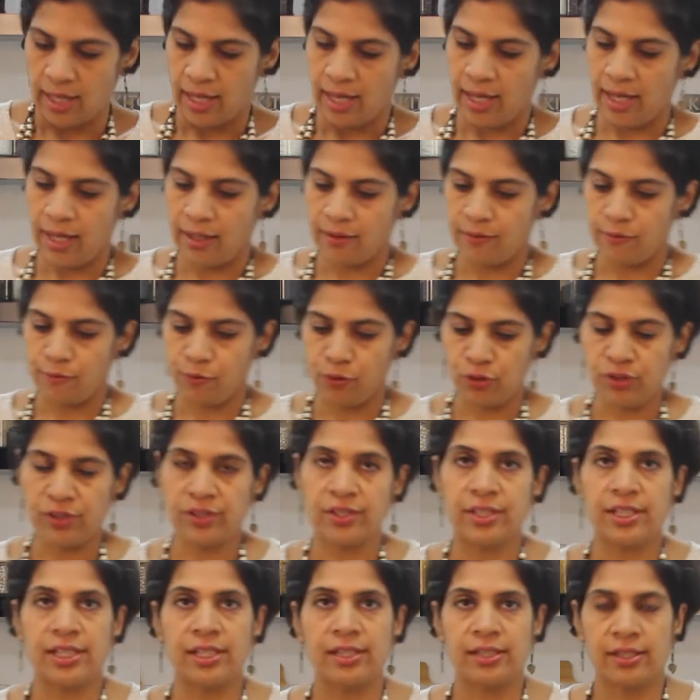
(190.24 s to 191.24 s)
And for
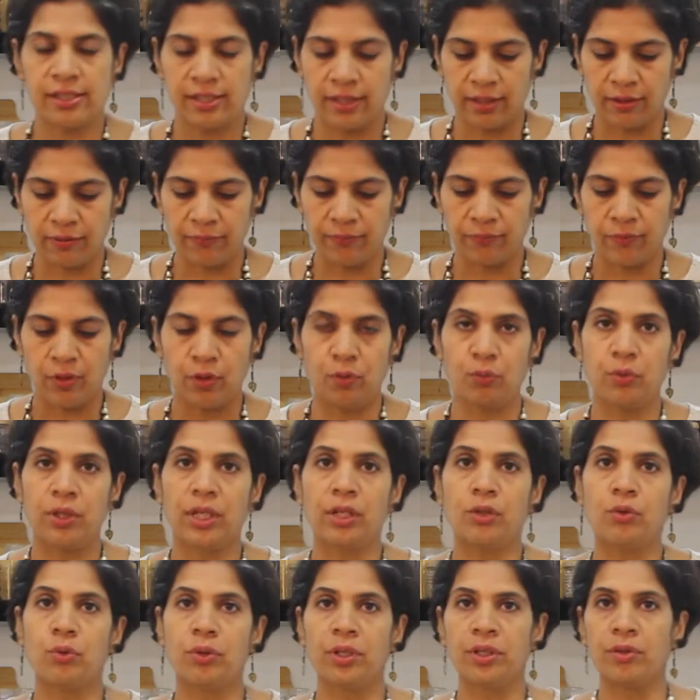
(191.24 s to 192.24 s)
seasoning, we are
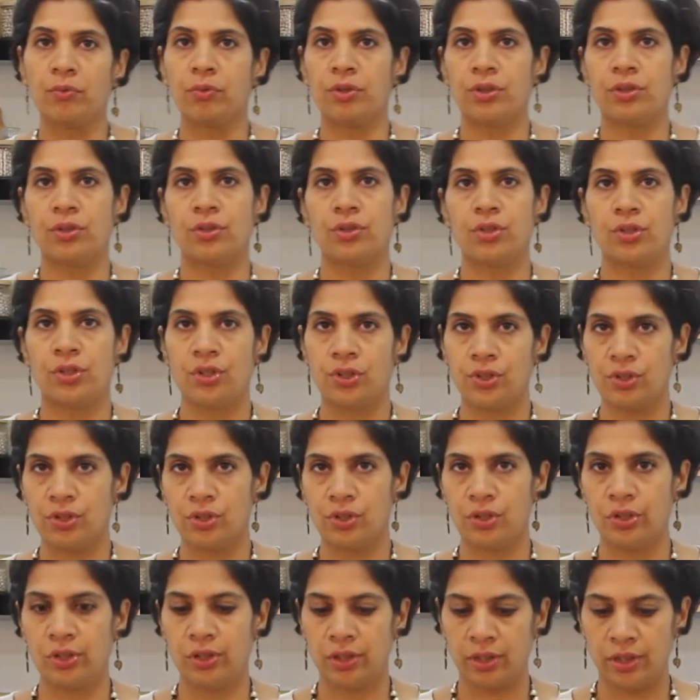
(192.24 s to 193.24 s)
going with the
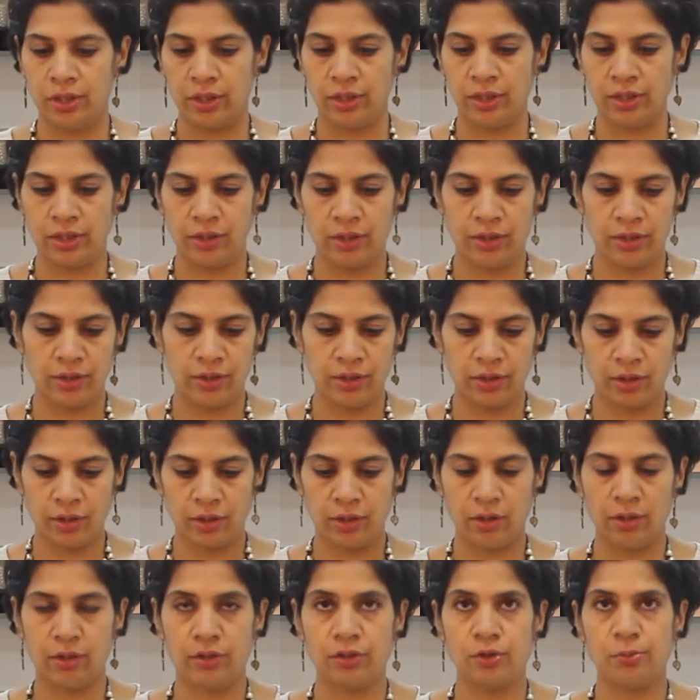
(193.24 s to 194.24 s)
traditional Indian
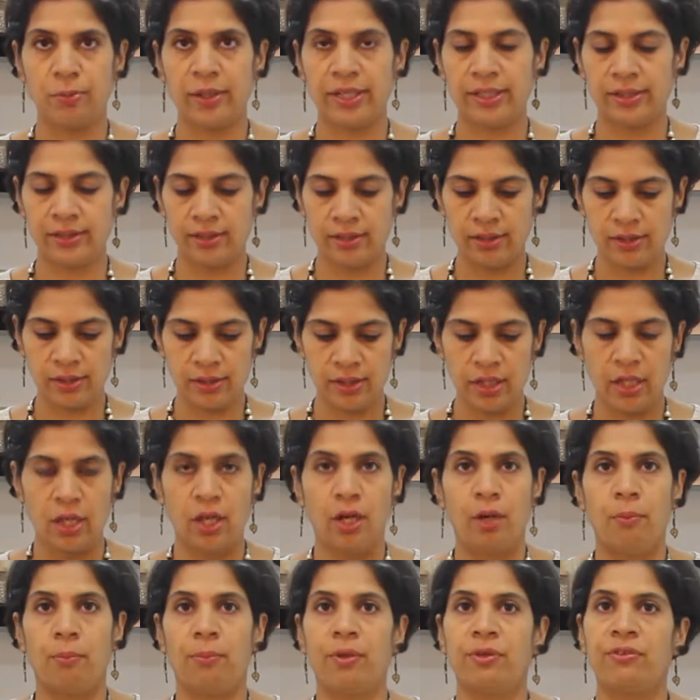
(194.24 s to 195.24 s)
spices,
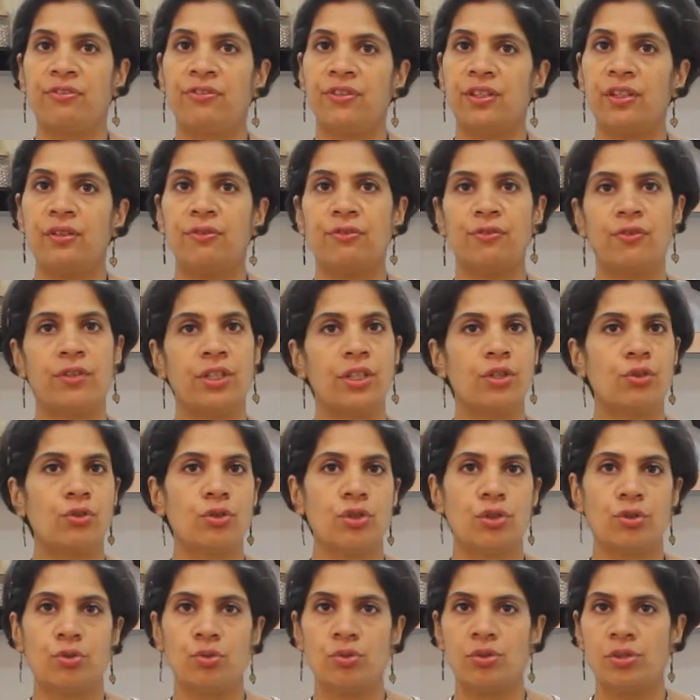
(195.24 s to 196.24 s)
but feel free to
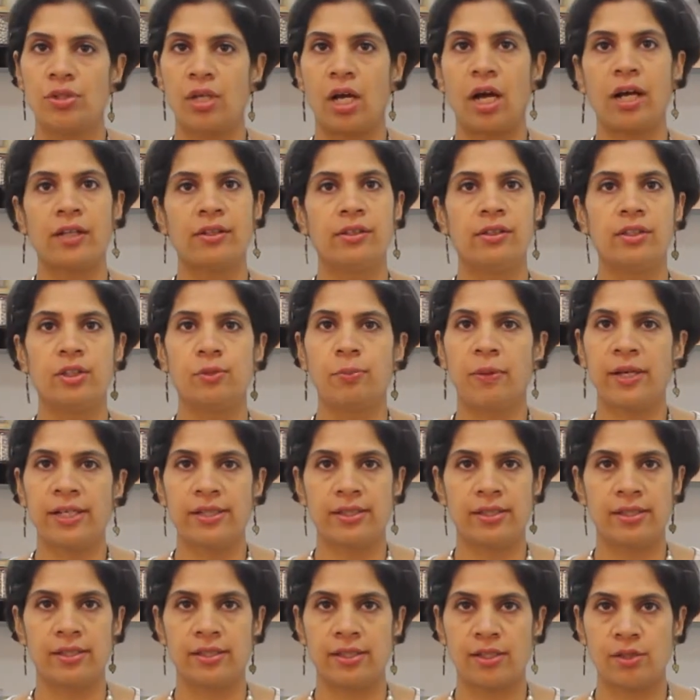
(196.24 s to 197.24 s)
use other
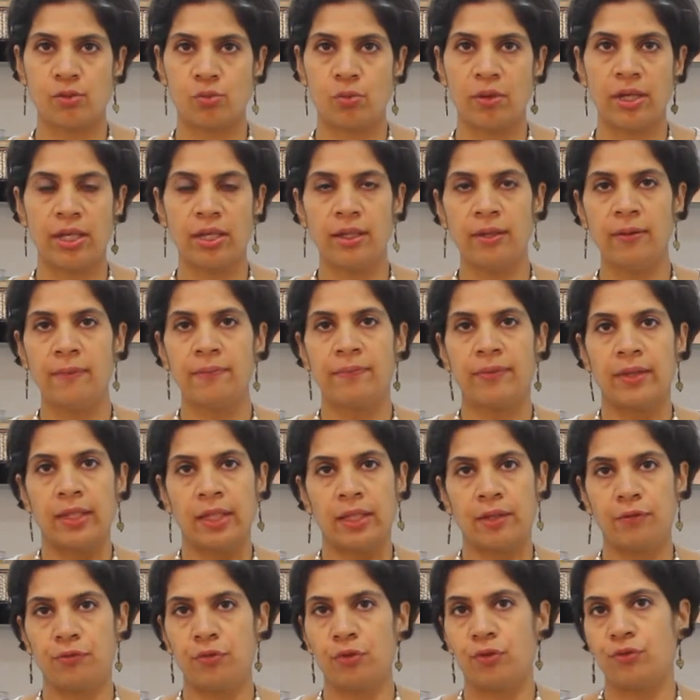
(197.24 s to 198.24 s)
spices as well.
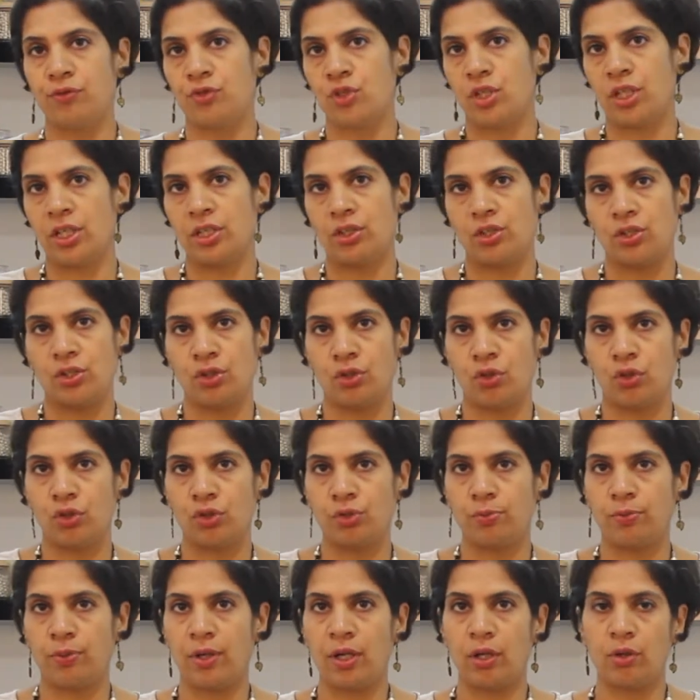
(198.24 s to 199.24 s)
If you have changed your
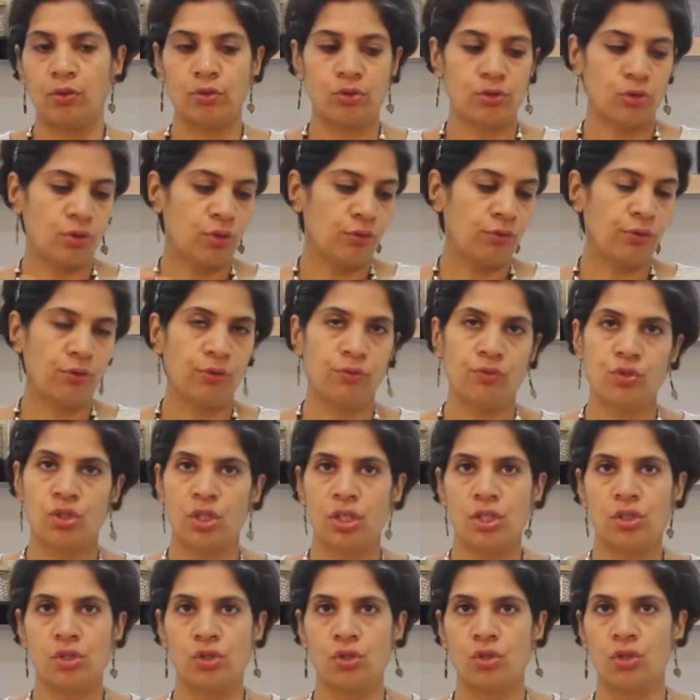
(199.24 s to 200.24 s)
sprouts or if you have
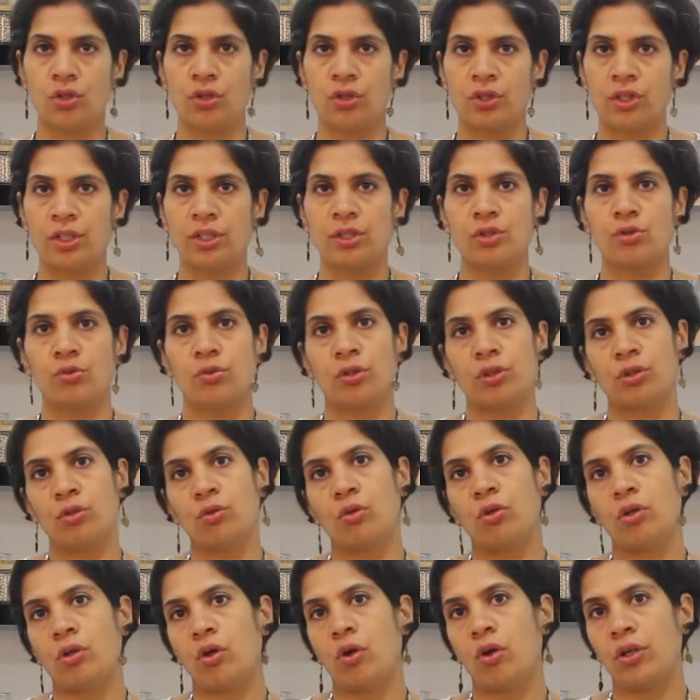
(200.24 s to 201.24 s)
changed your greens, you can
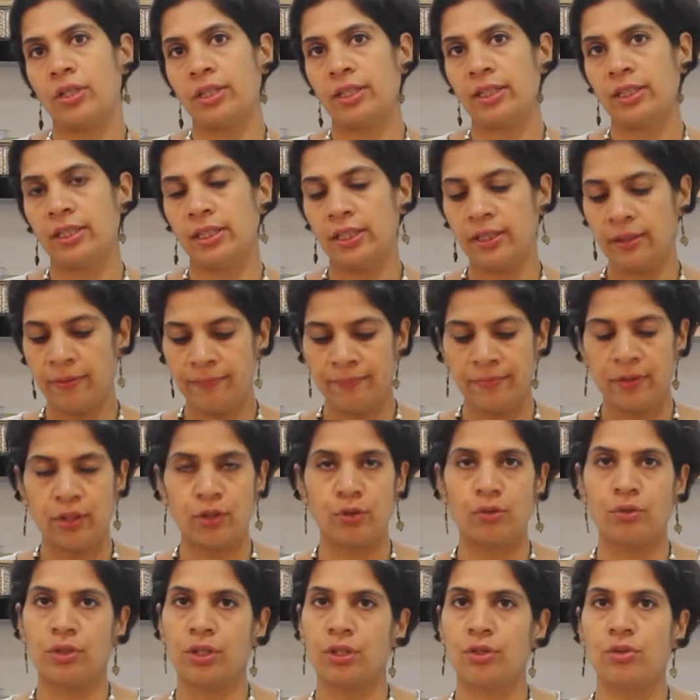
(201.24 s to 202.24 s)
go accordingly.
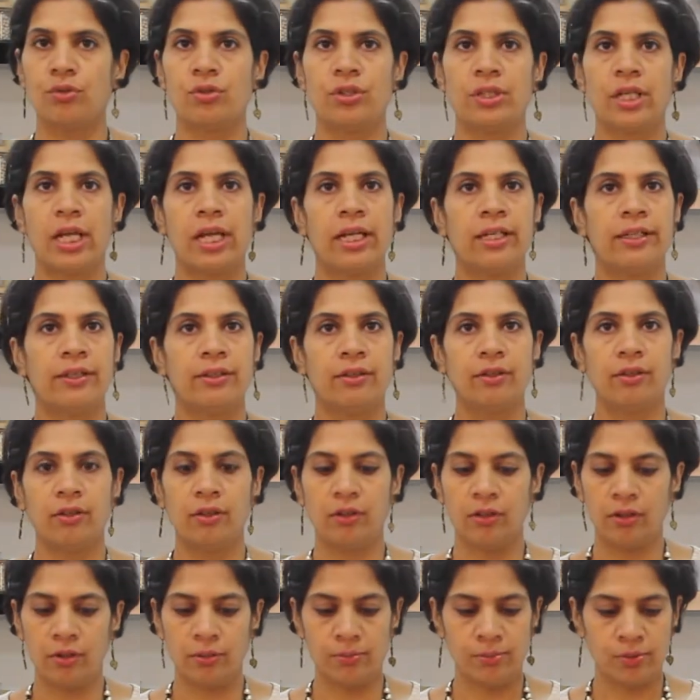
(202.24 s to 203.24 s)
You can use Italian
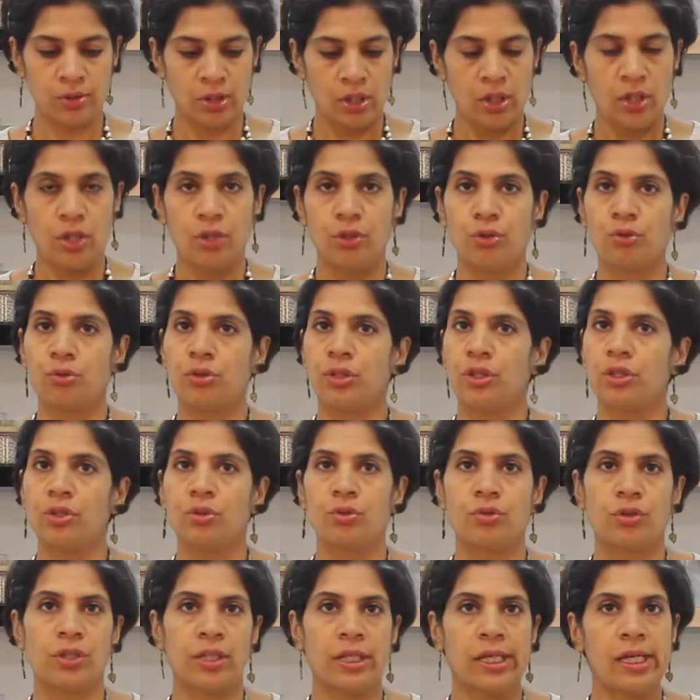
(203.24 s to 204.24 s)
herbs, you can
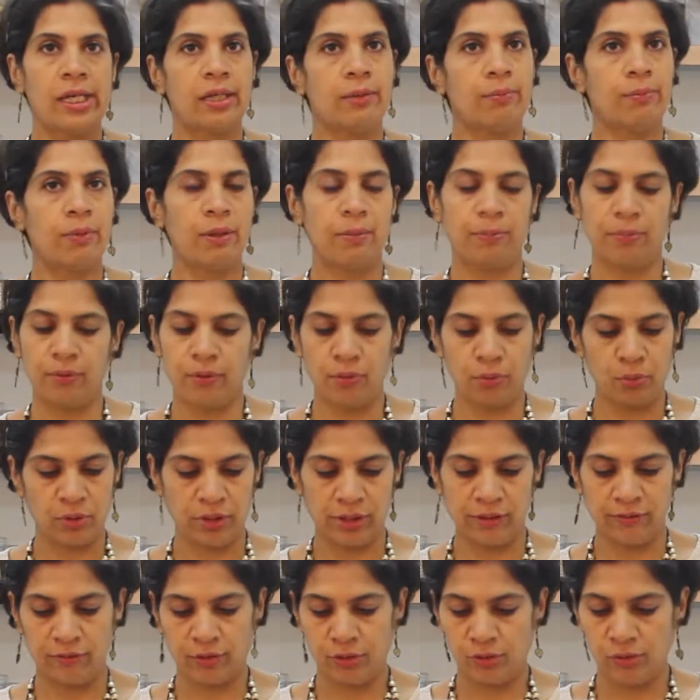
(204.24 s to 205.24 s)
use cayenne pepper,
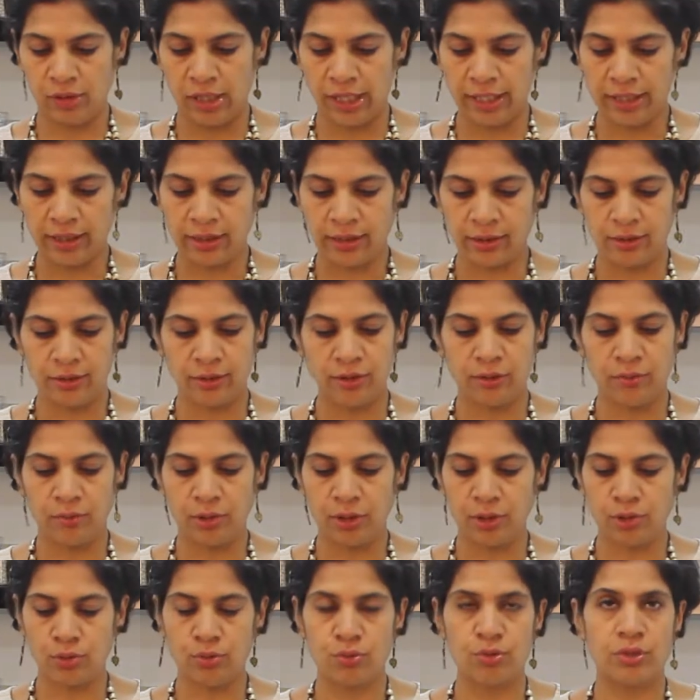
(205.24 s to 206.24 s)
whatever you like. Here
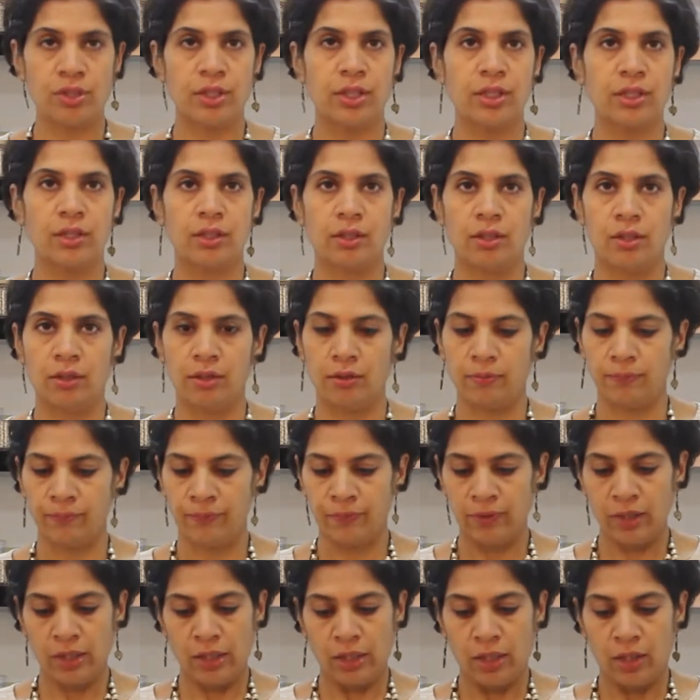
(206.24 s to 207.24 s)
we're using
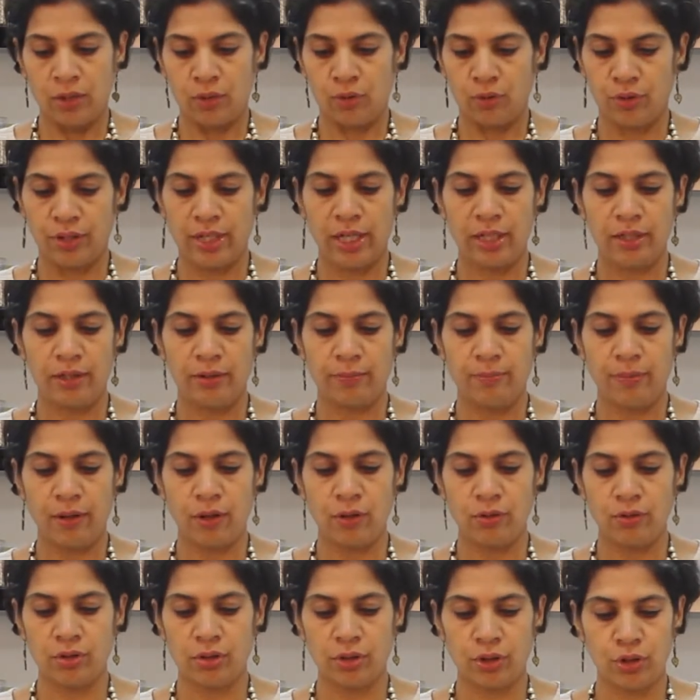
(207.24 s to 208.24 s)
coriander
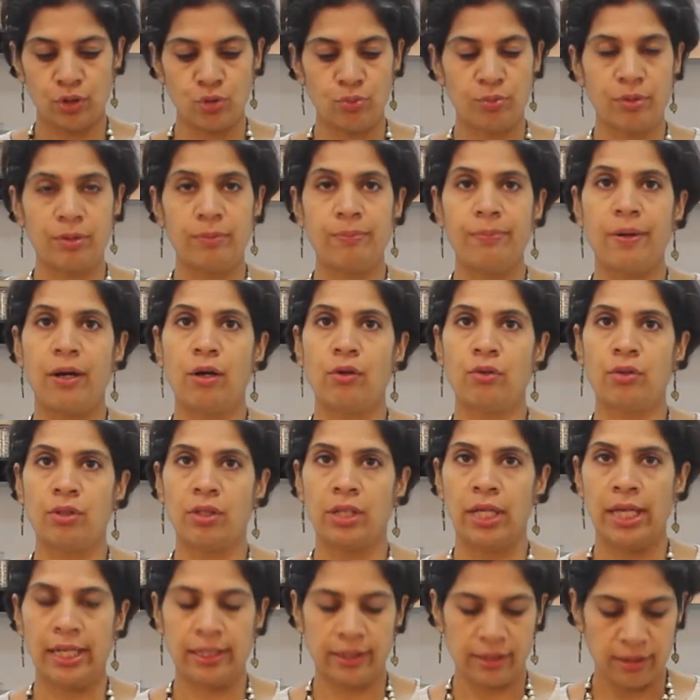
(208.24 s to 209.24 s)
powder, cumin
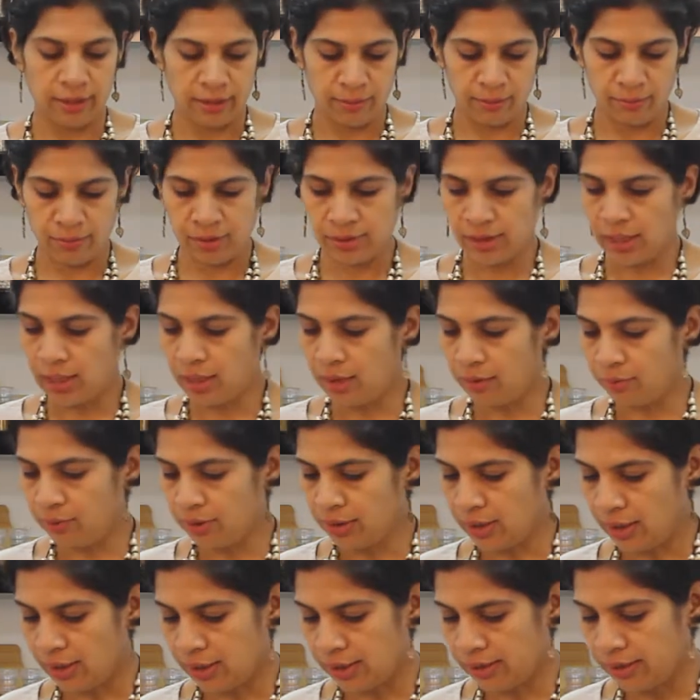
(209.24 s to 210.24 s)
powder, and garam masala with
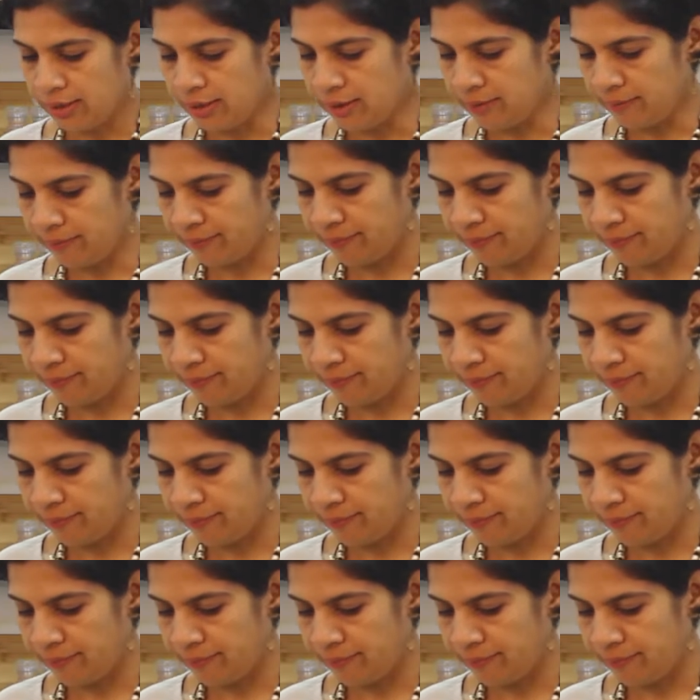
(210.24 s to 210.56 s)
haldi.